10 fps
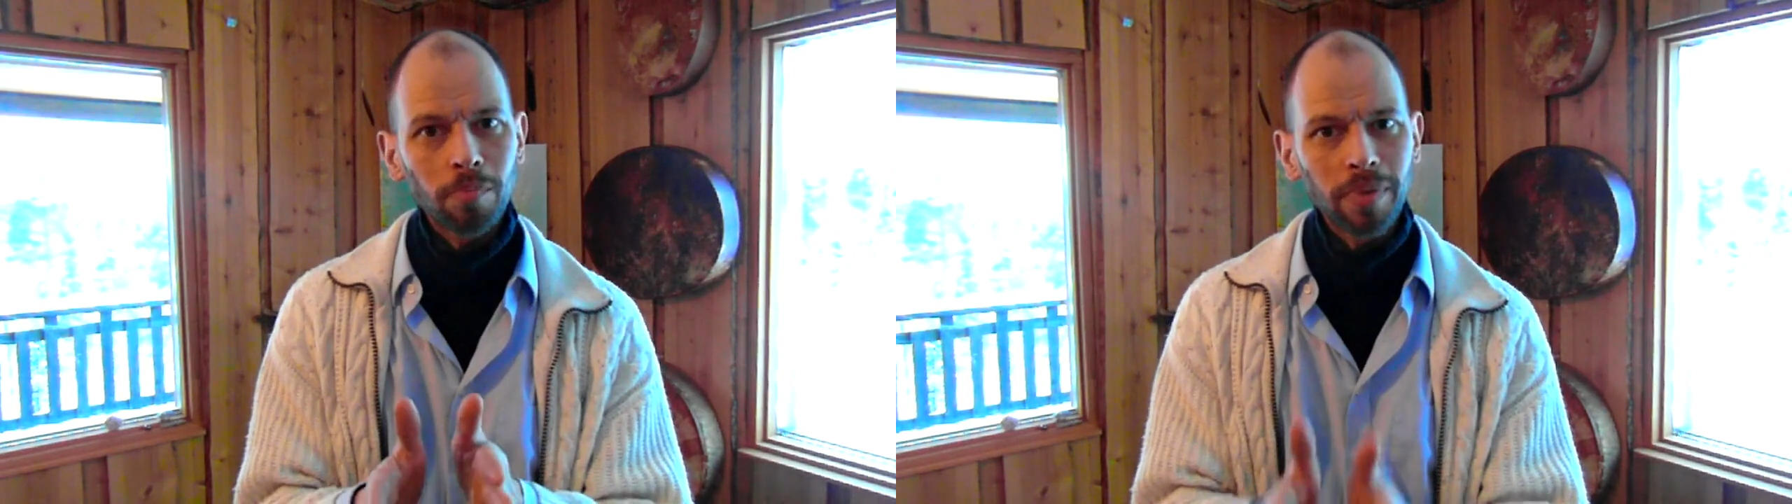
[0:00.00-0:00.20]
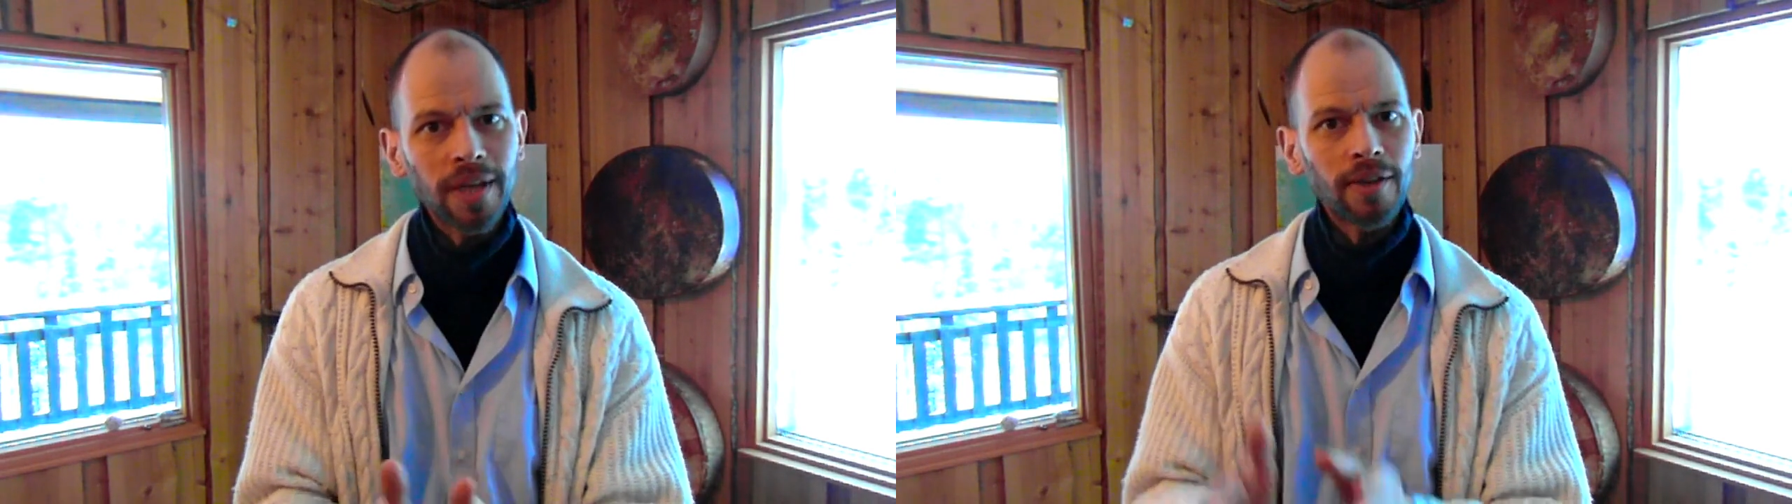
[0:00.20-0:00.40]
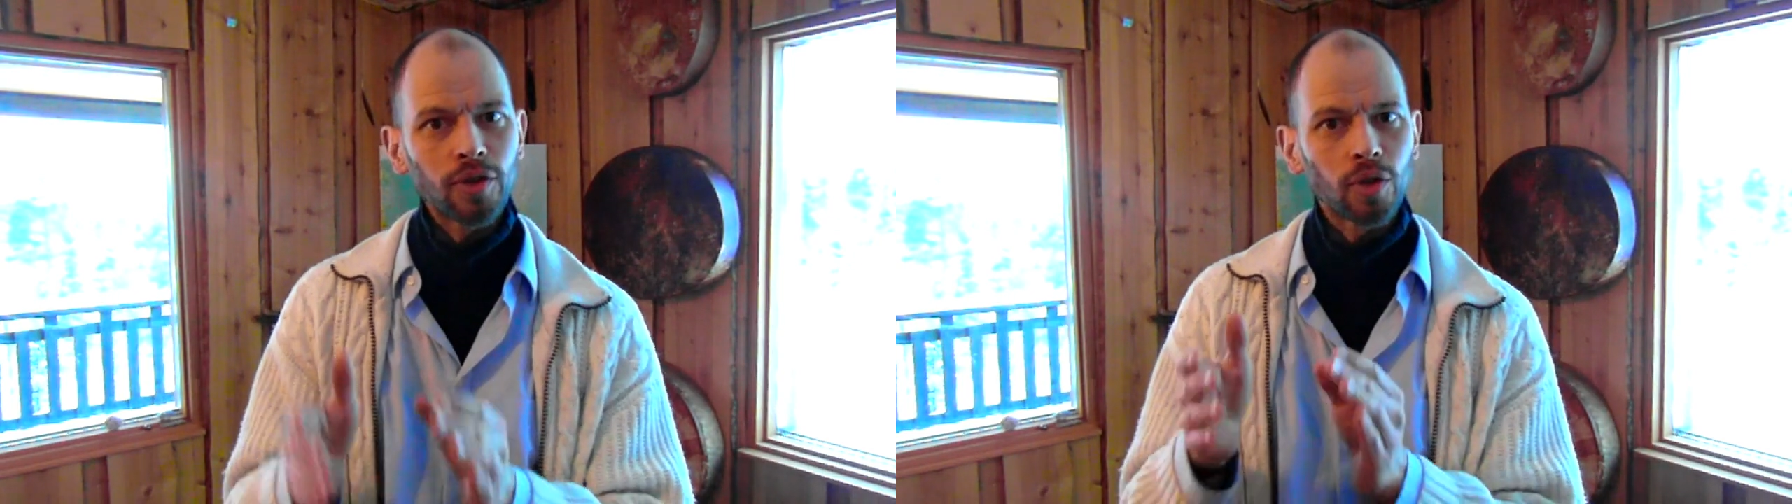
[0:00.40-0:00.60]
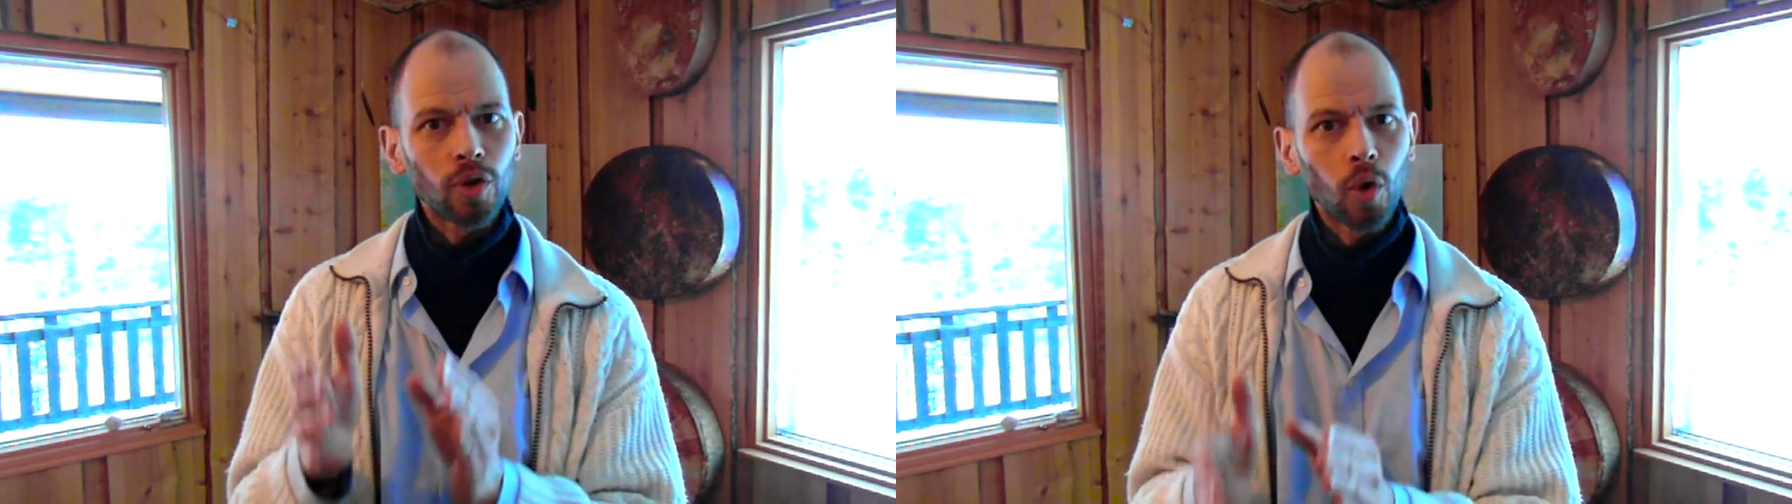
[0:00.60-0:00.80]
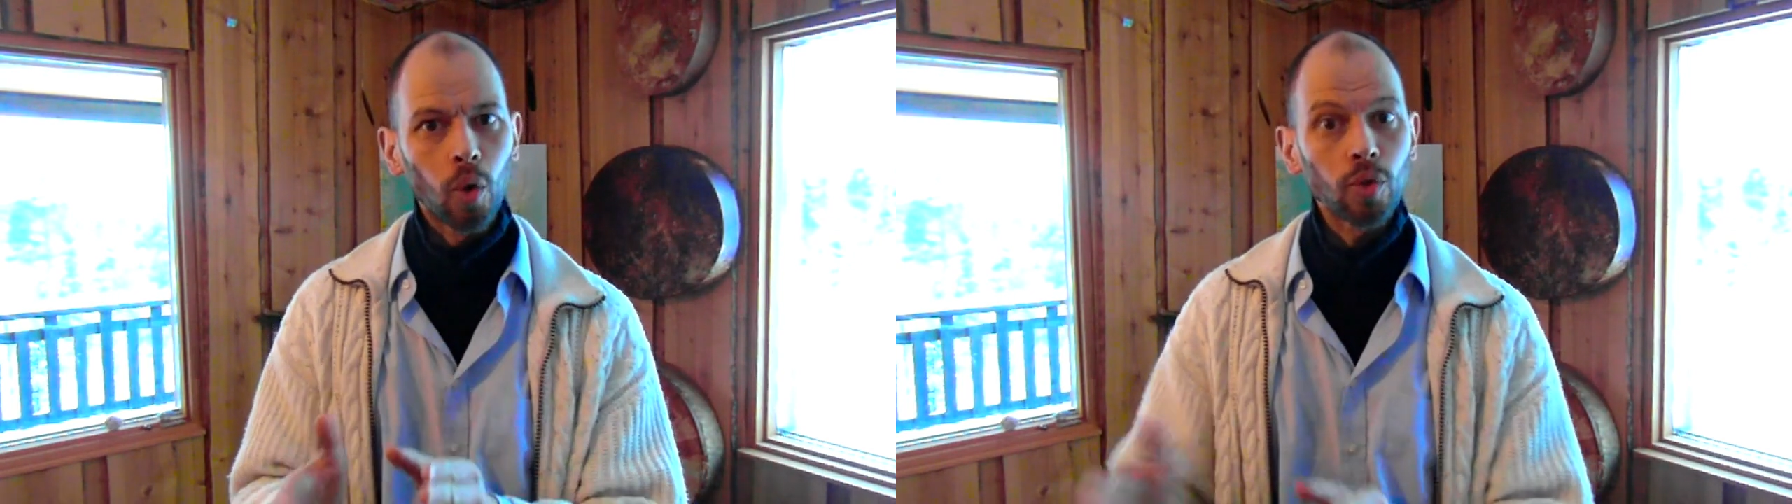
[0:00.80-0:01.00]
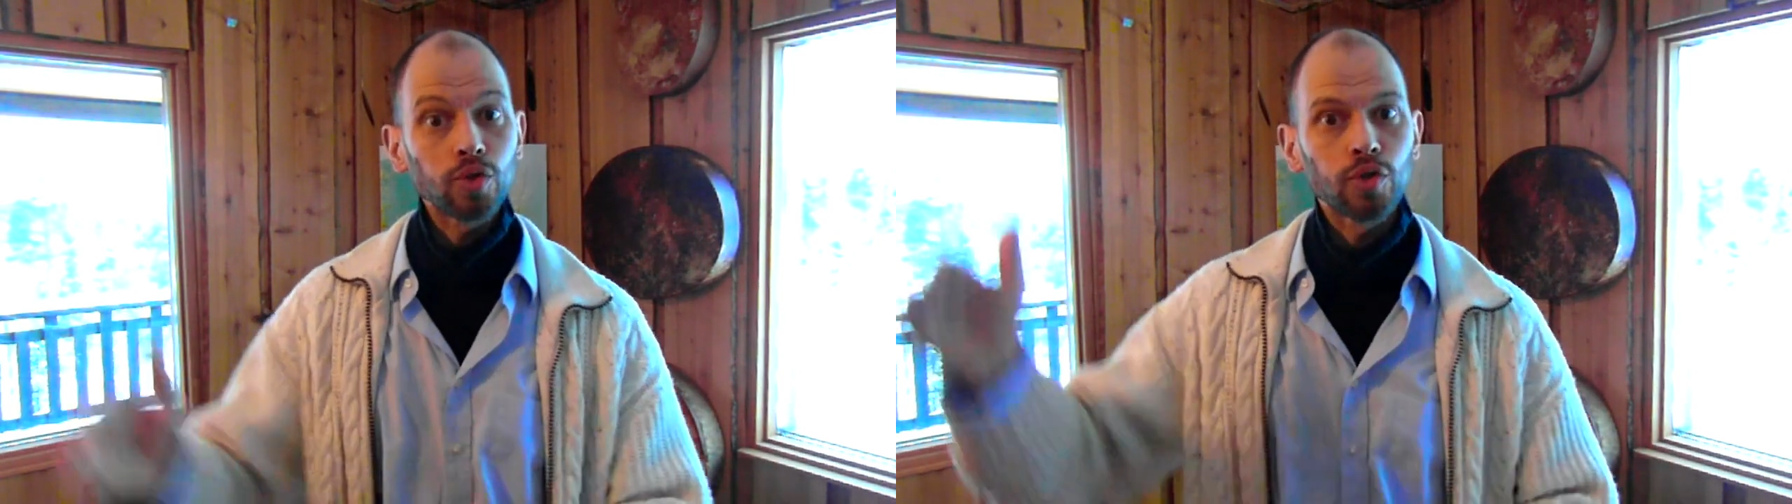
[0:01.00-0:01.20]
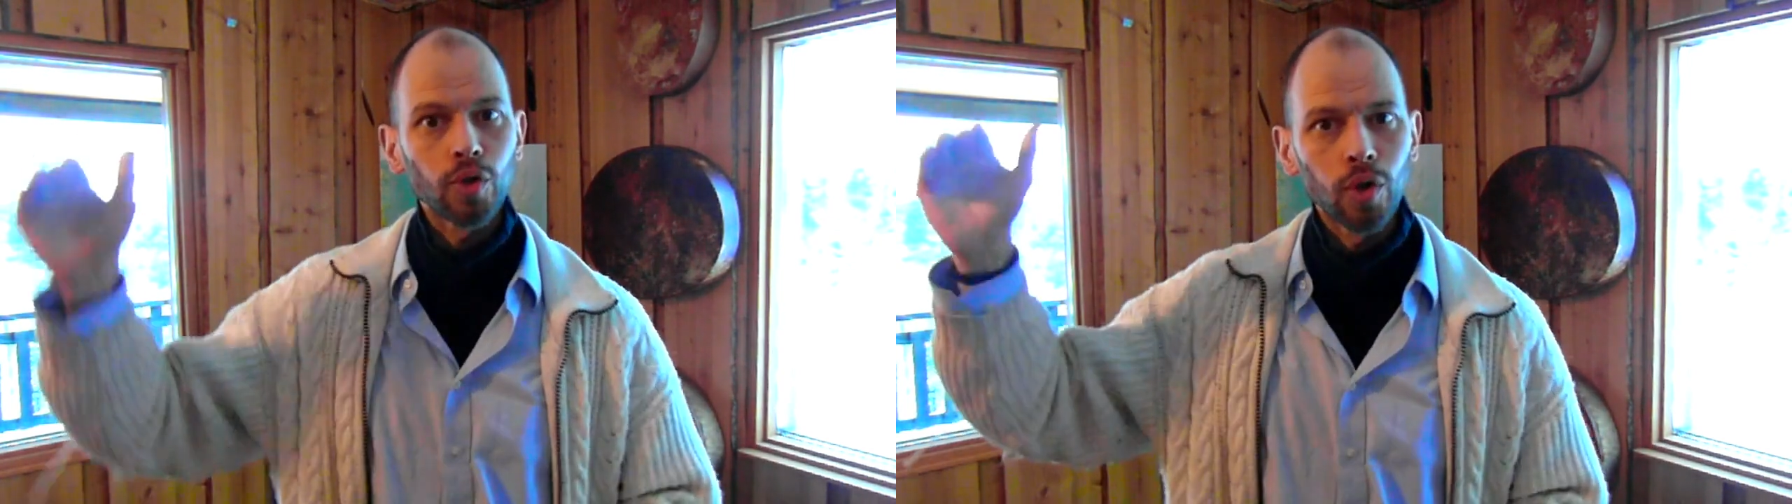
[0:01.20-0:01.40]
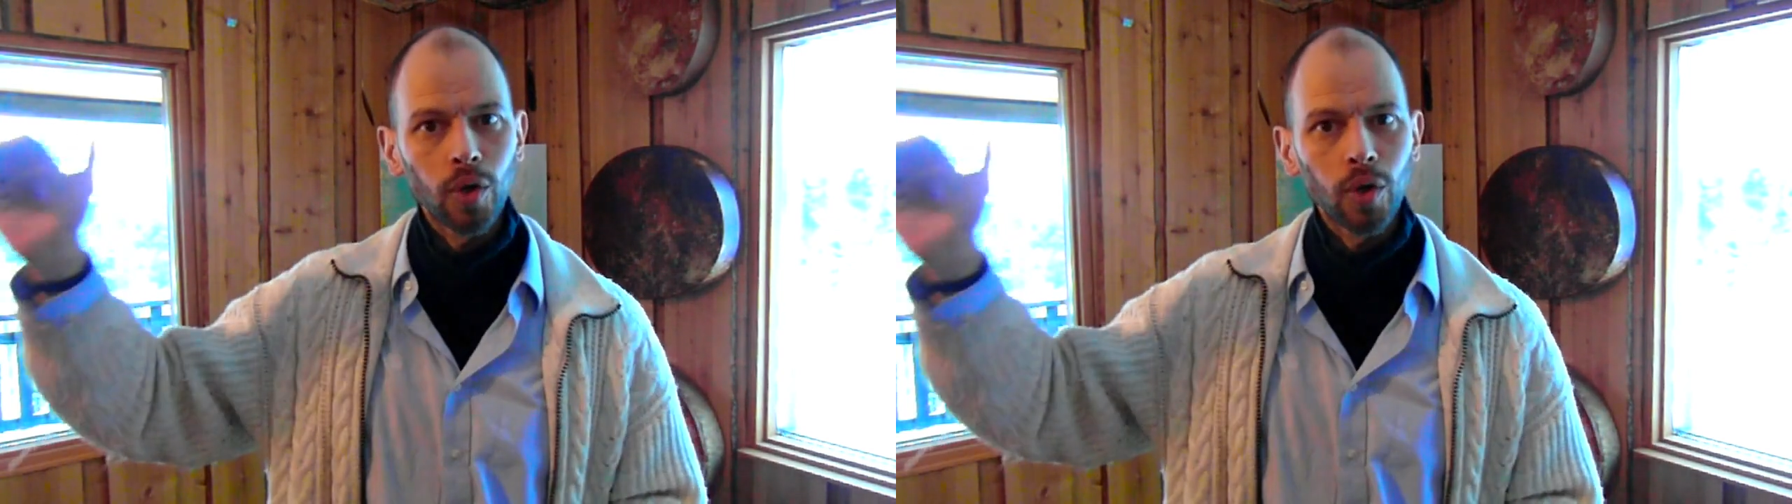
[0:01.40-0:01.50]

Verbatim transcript: be your goals to